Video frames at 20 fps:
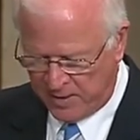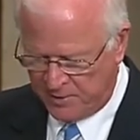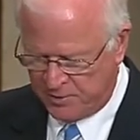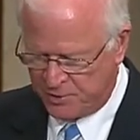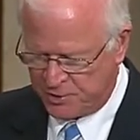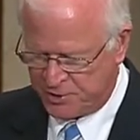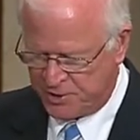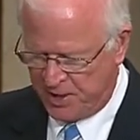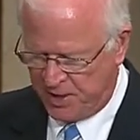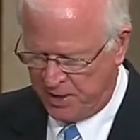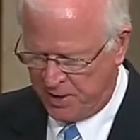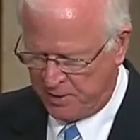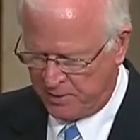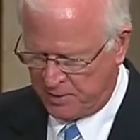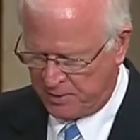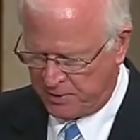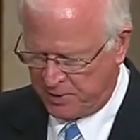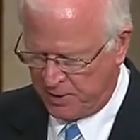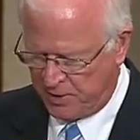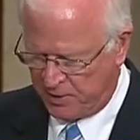understand
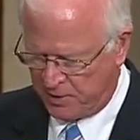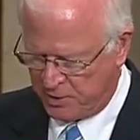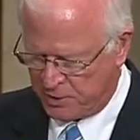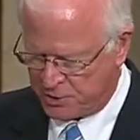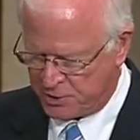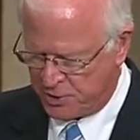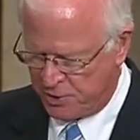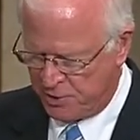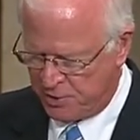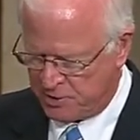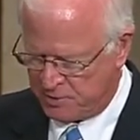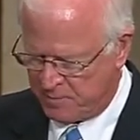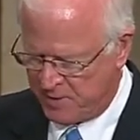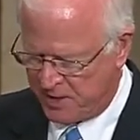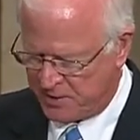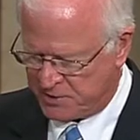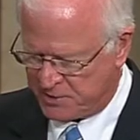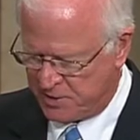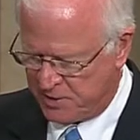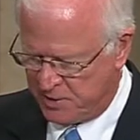that there are concerns
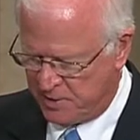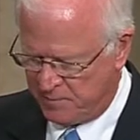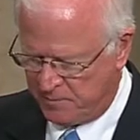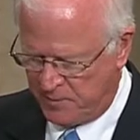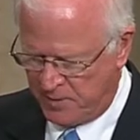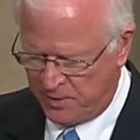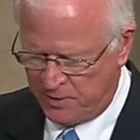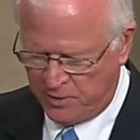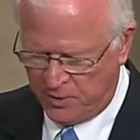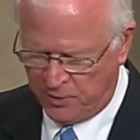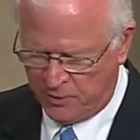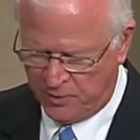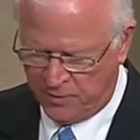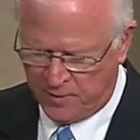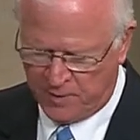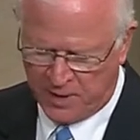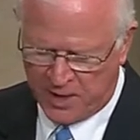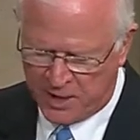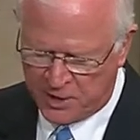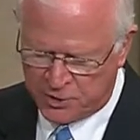by some that due to
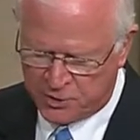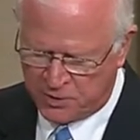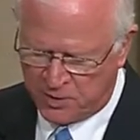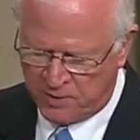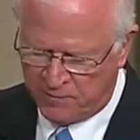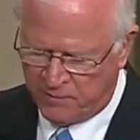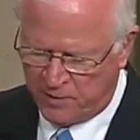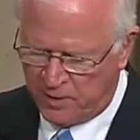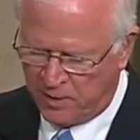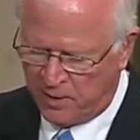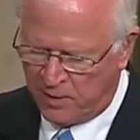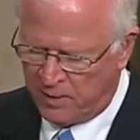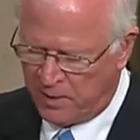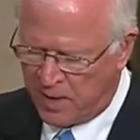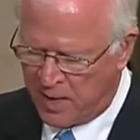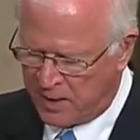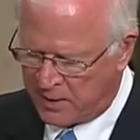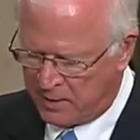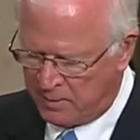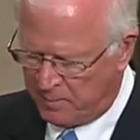the nature of an
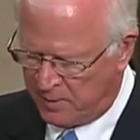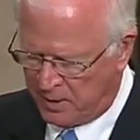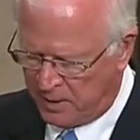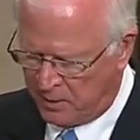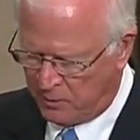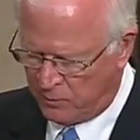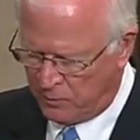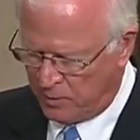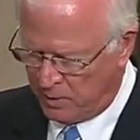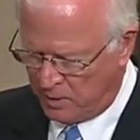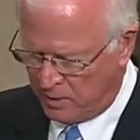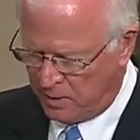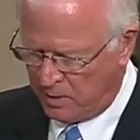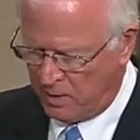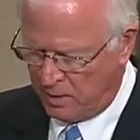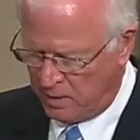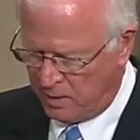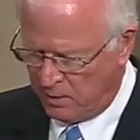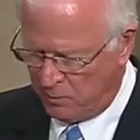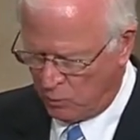
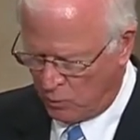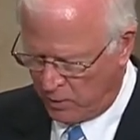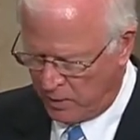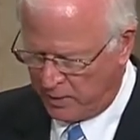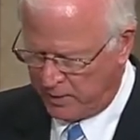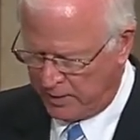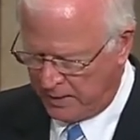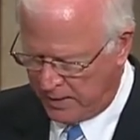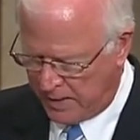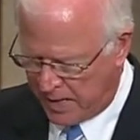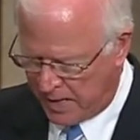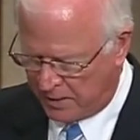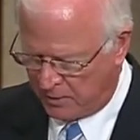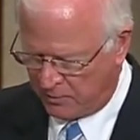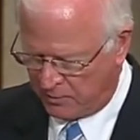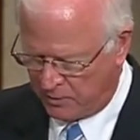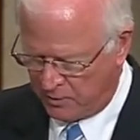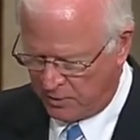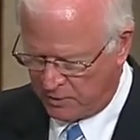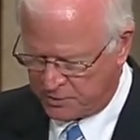undocumented work in
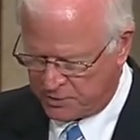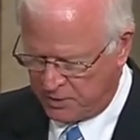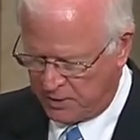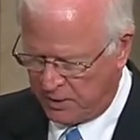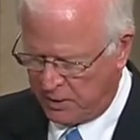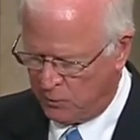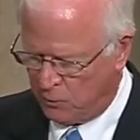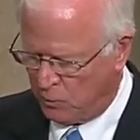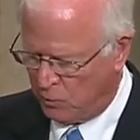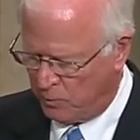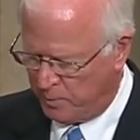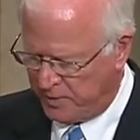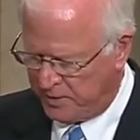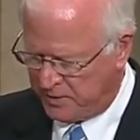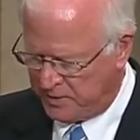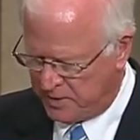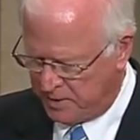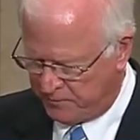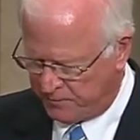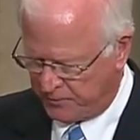agriculture, it will be
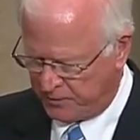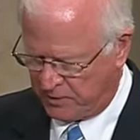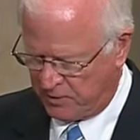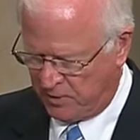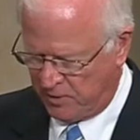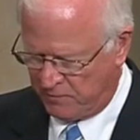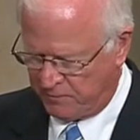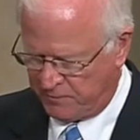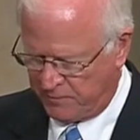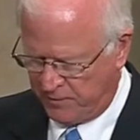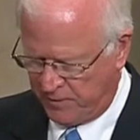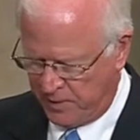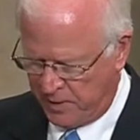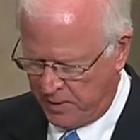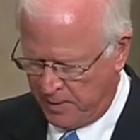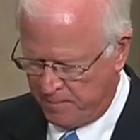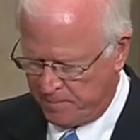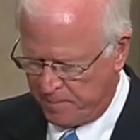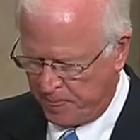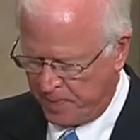difficult for
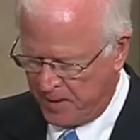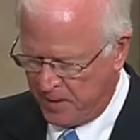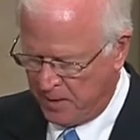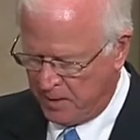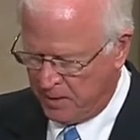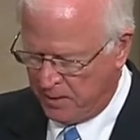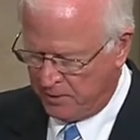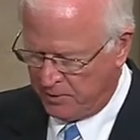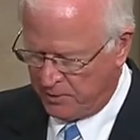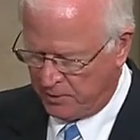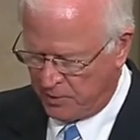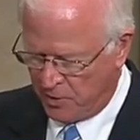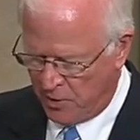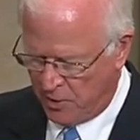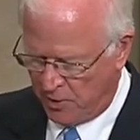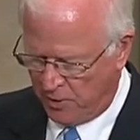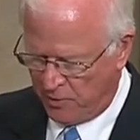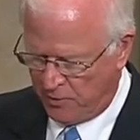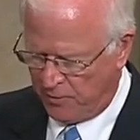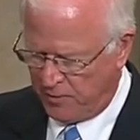them to
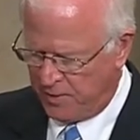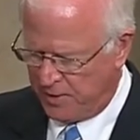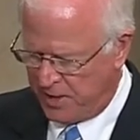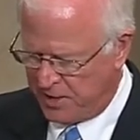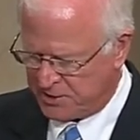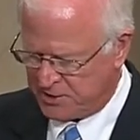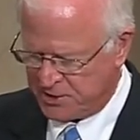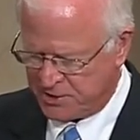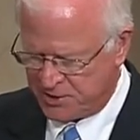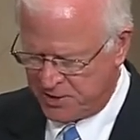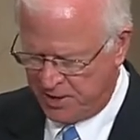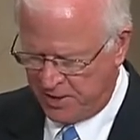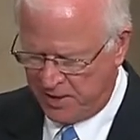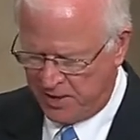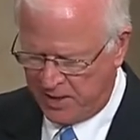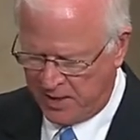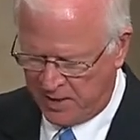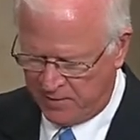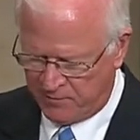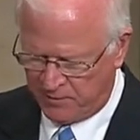garner the necessary
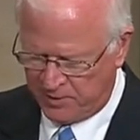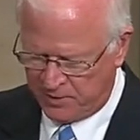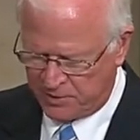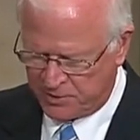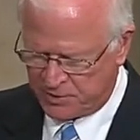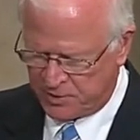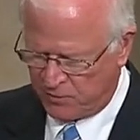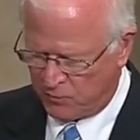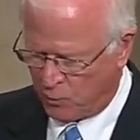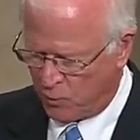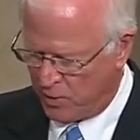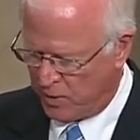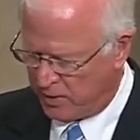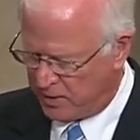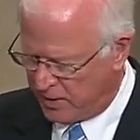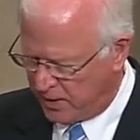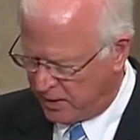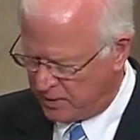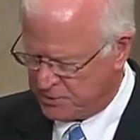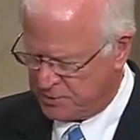evidence of
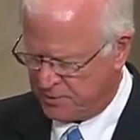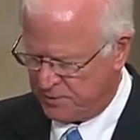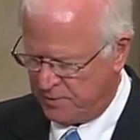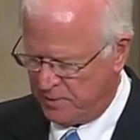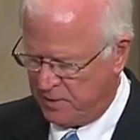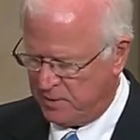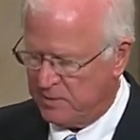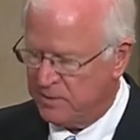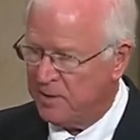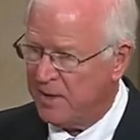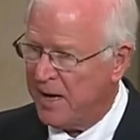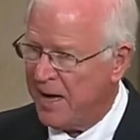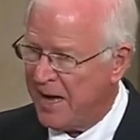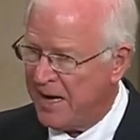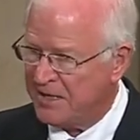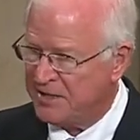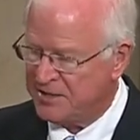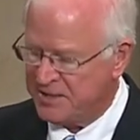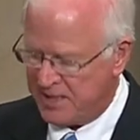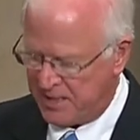work history to
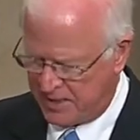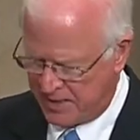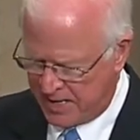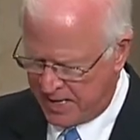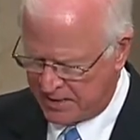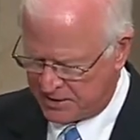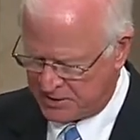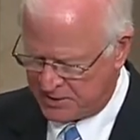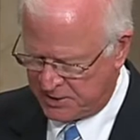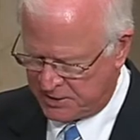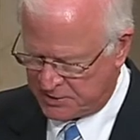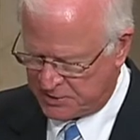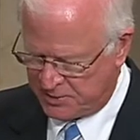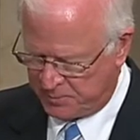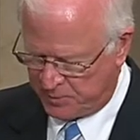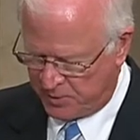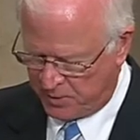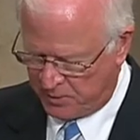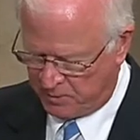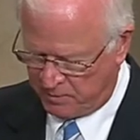access the
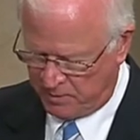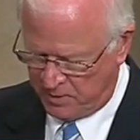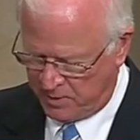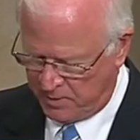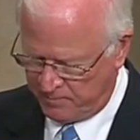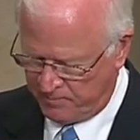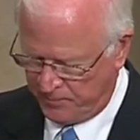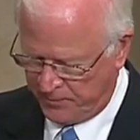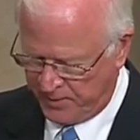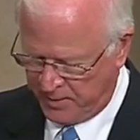program,